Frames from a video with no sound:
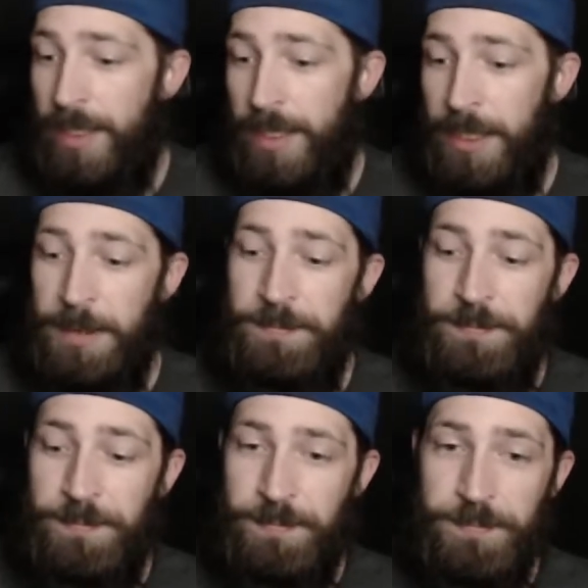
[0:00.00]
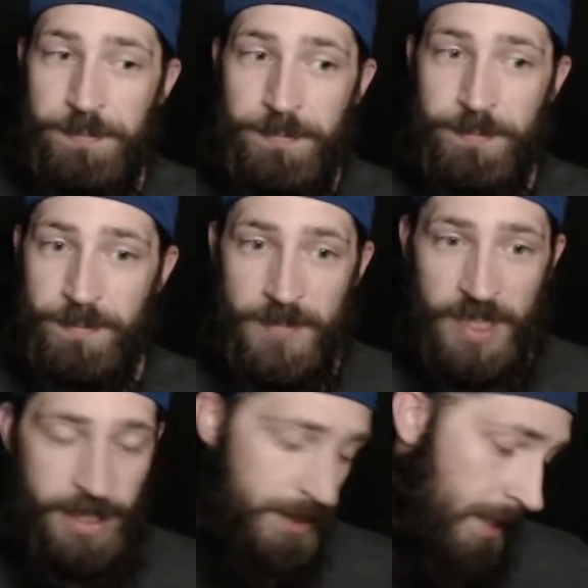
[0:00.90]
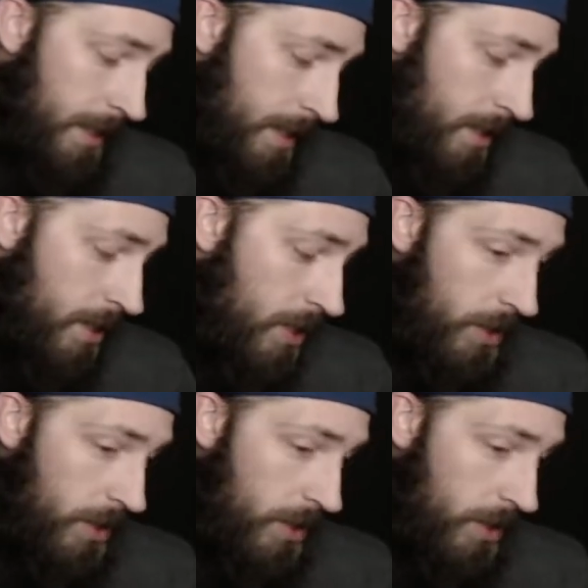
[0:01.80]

Um, it's sitting there.